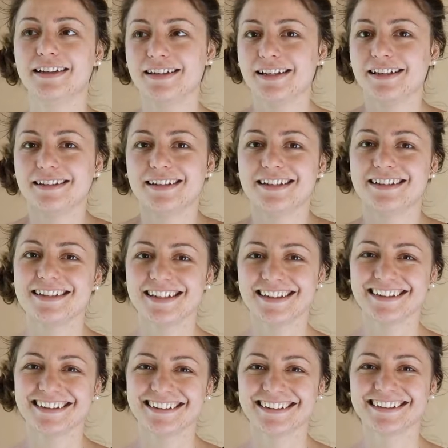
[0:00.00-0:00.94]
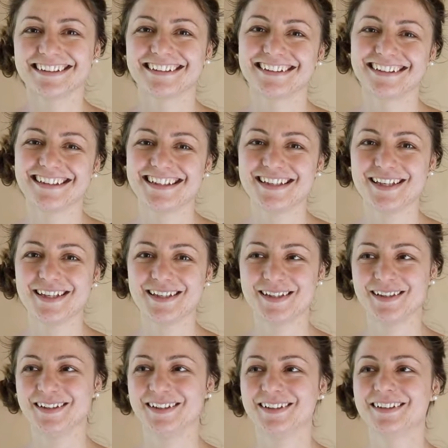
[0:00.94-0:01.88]
Yeah, that's it. This
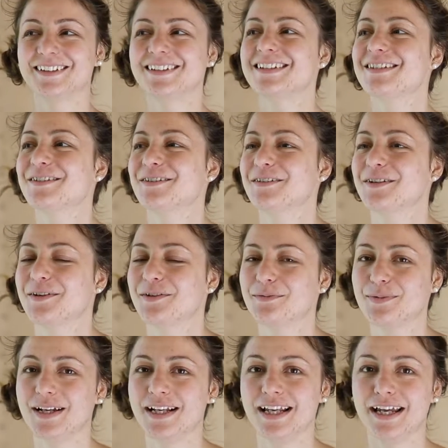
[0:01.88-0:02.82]
is the story of my